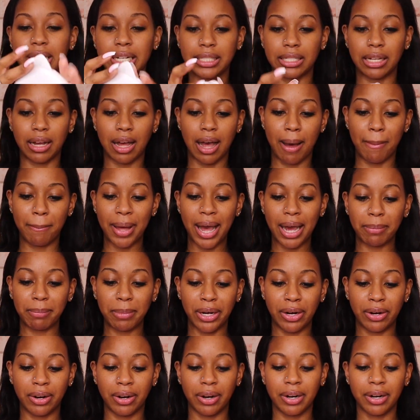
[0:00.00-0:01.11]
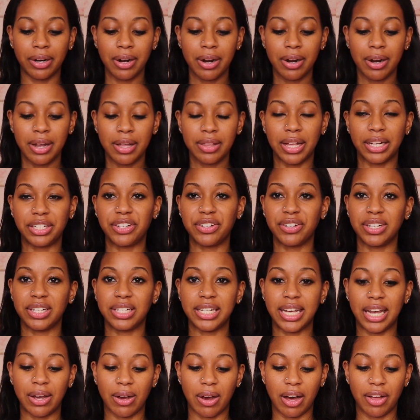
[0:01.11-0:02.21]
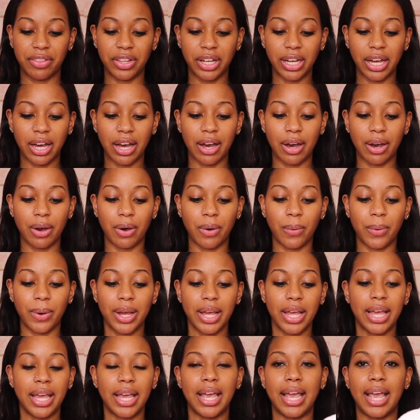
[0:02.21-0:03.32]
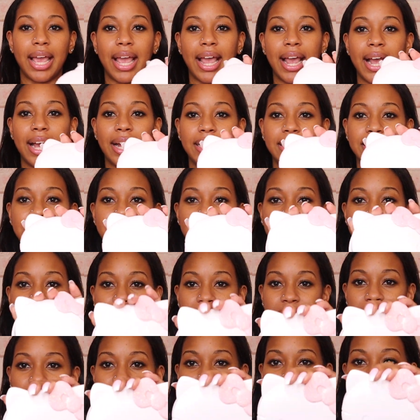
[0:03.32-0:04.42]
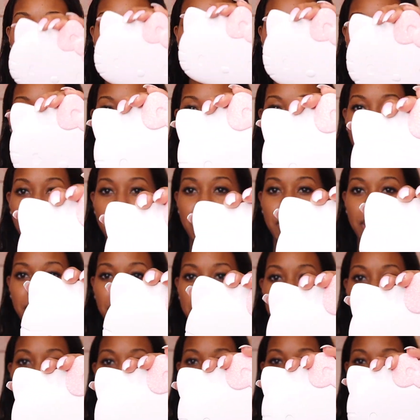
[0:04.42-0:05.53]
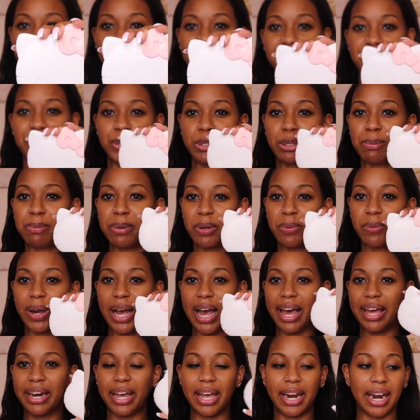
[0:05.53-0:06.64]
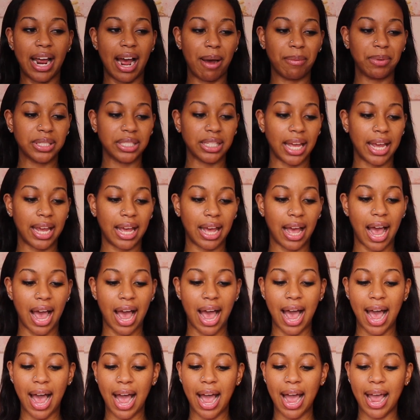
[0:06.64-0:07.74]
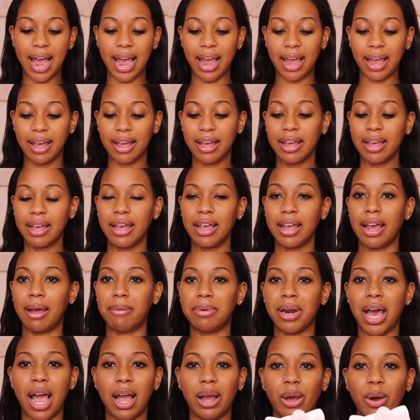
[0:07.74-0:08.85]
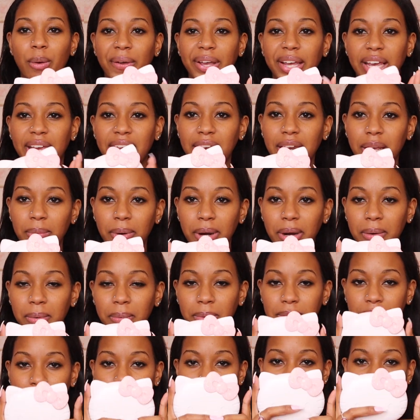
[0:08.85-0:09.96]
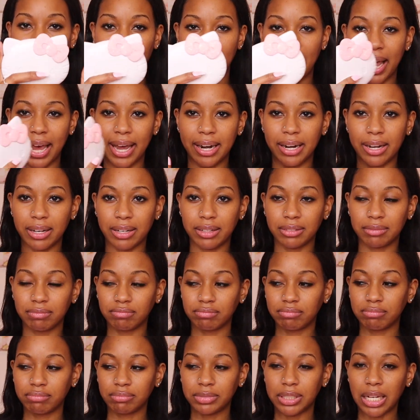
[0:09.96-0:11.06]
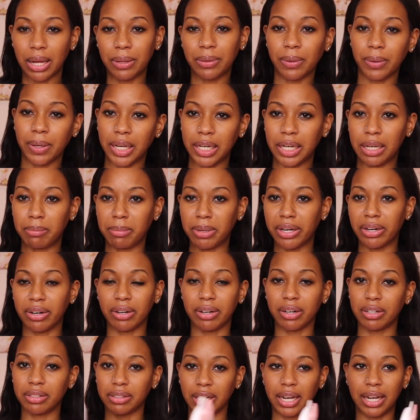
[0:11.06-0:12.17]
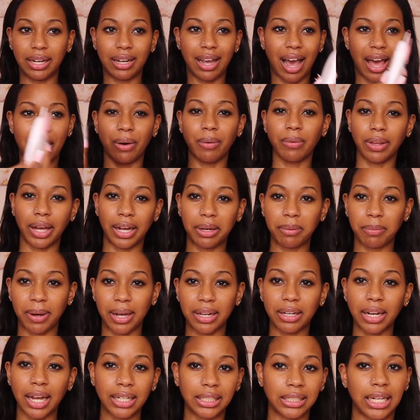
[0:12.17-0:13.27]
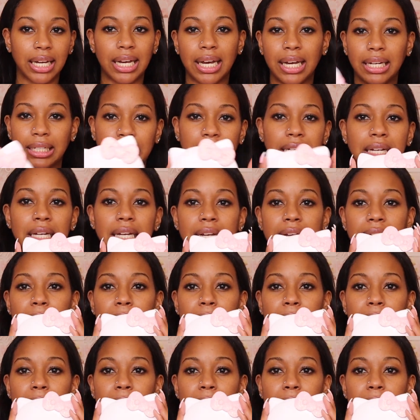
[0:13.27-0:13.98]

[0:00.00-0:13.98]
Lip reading: It's a compact mirror that you can take on the go, and she is pink. Her bow is pink. It used to be red, and I was like, I am not going anywhere with a red Hello Kitty mirror. Like, I don't like red like that.